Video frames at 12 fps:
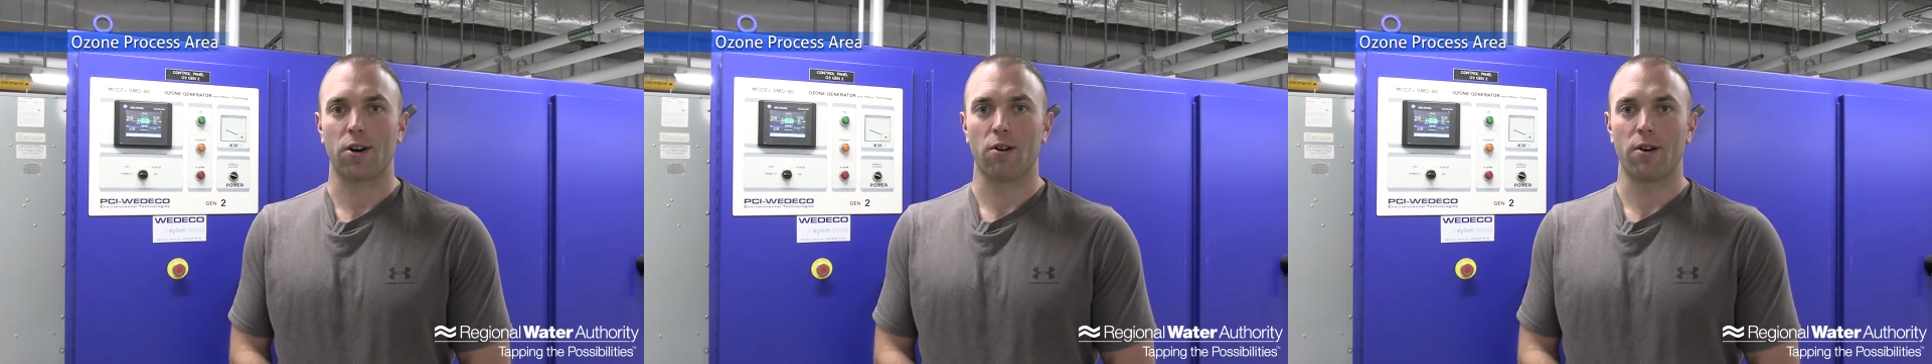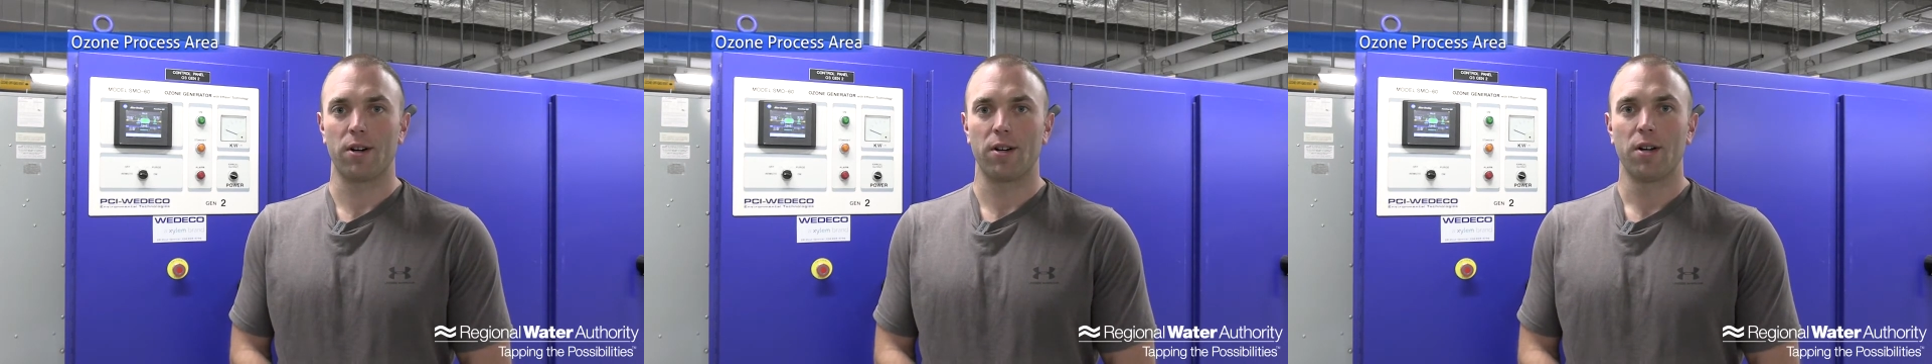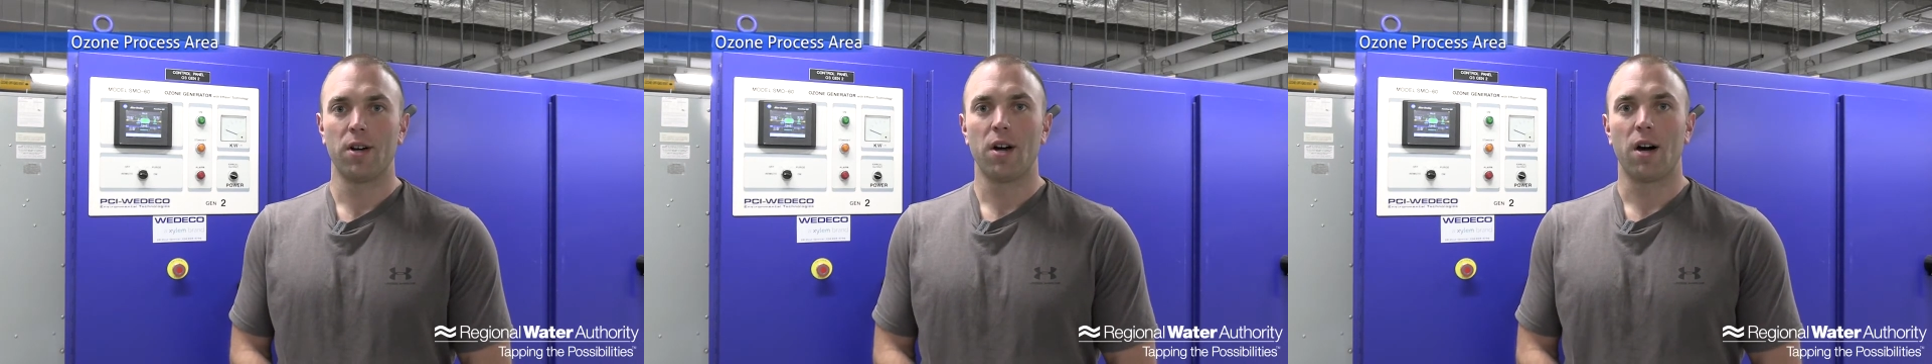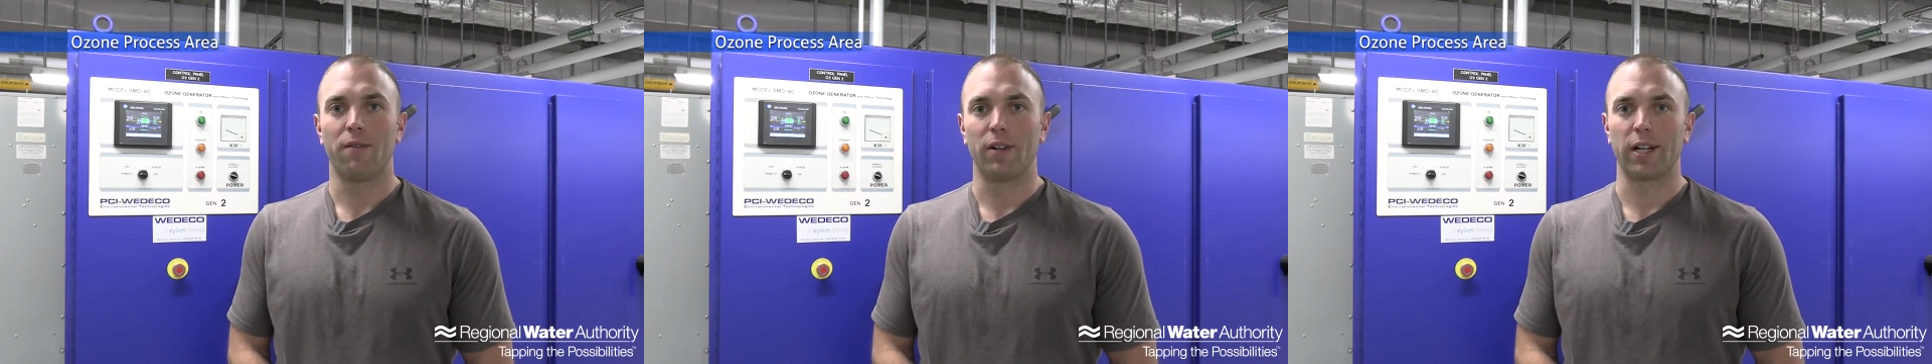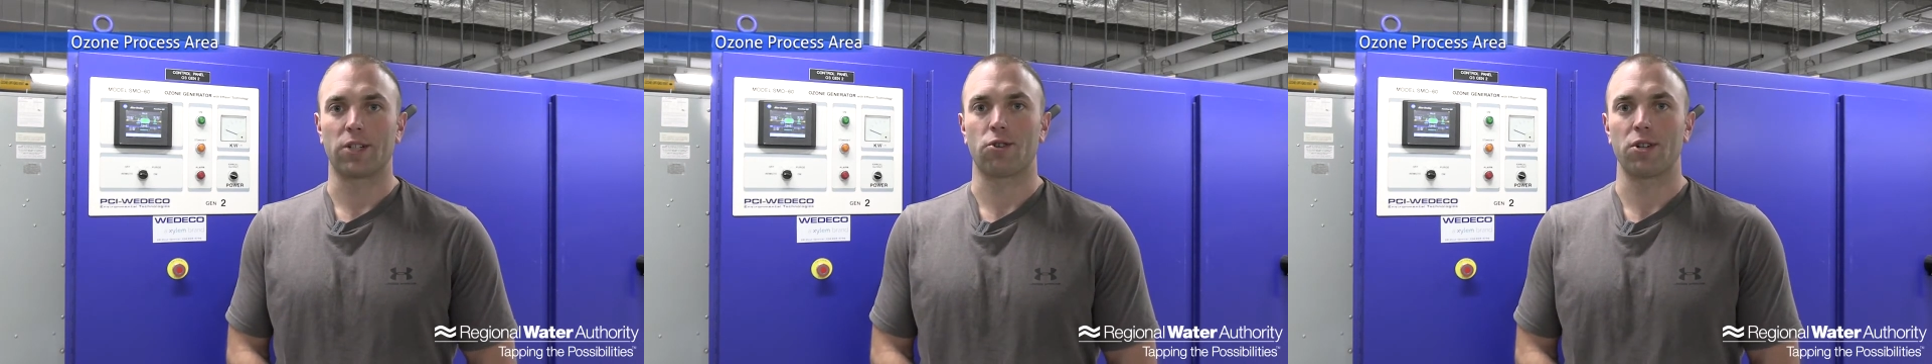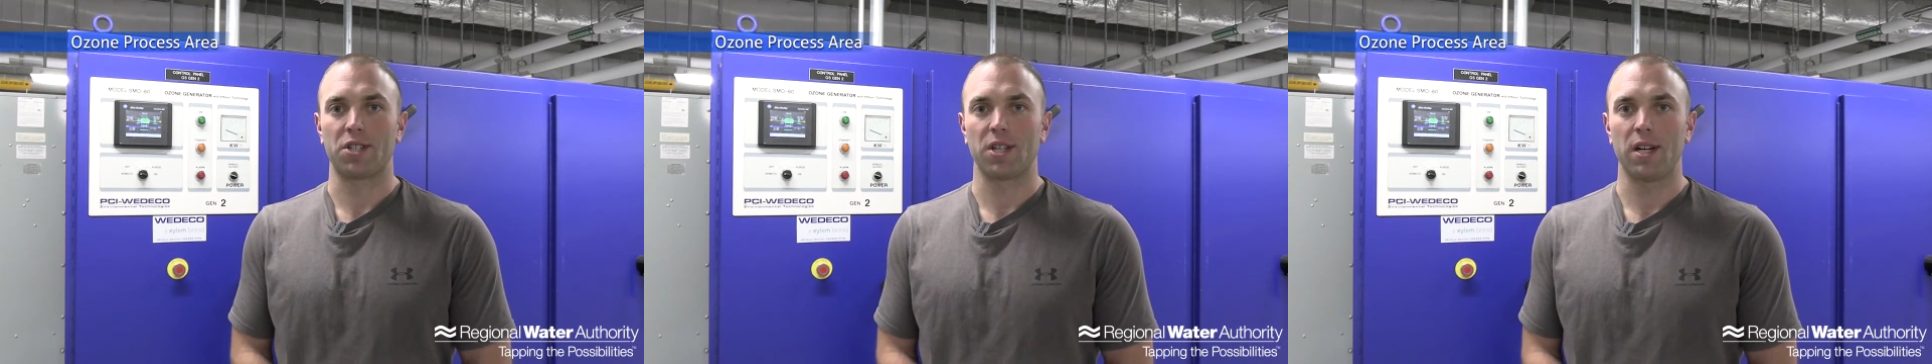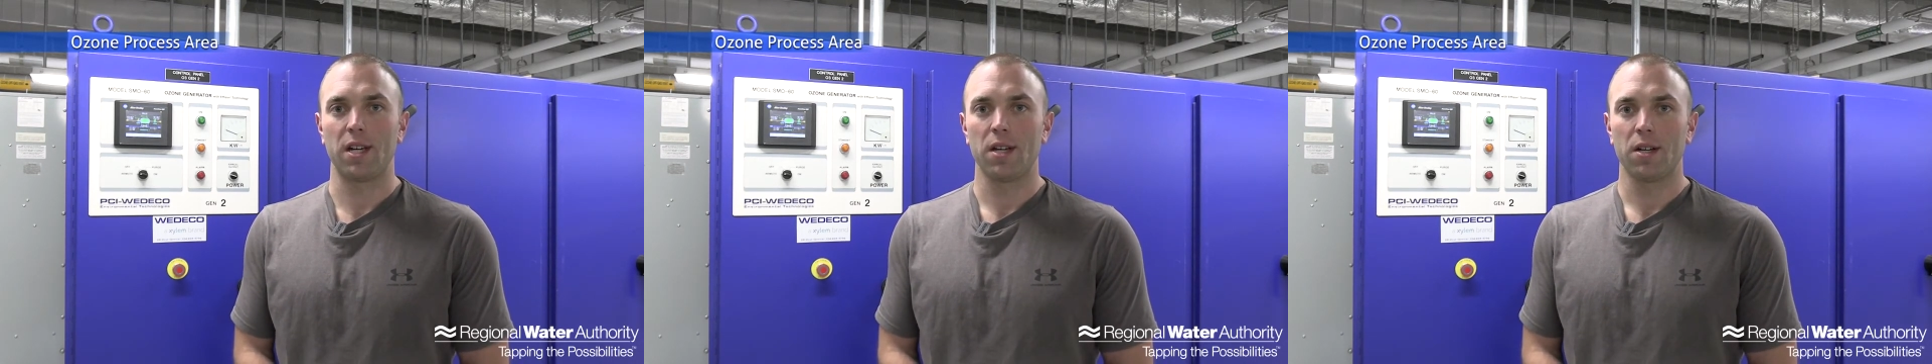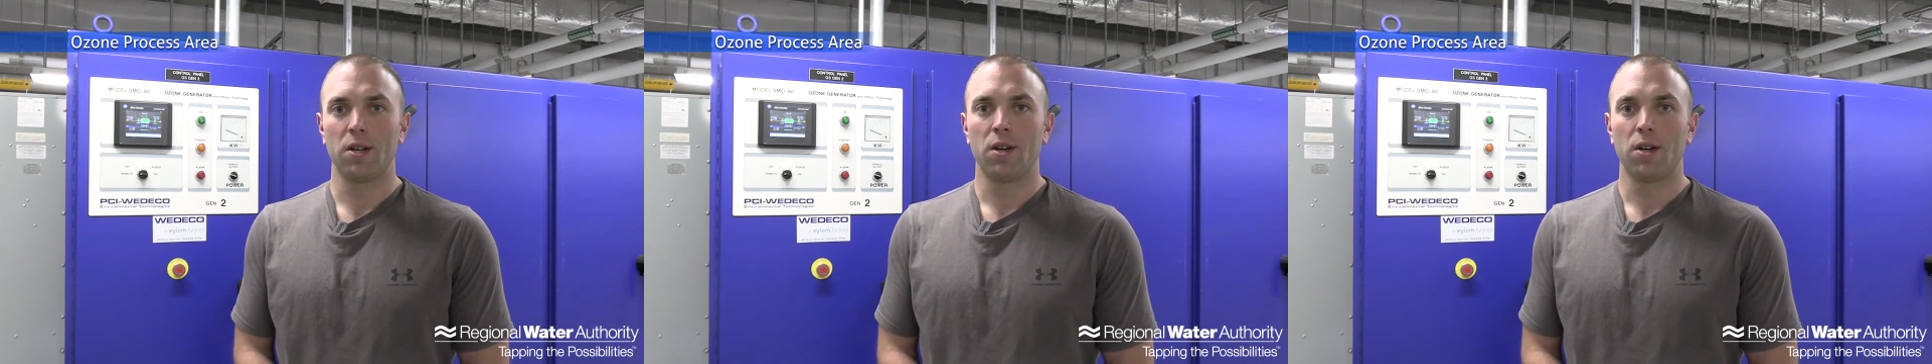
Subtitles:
current of electricity,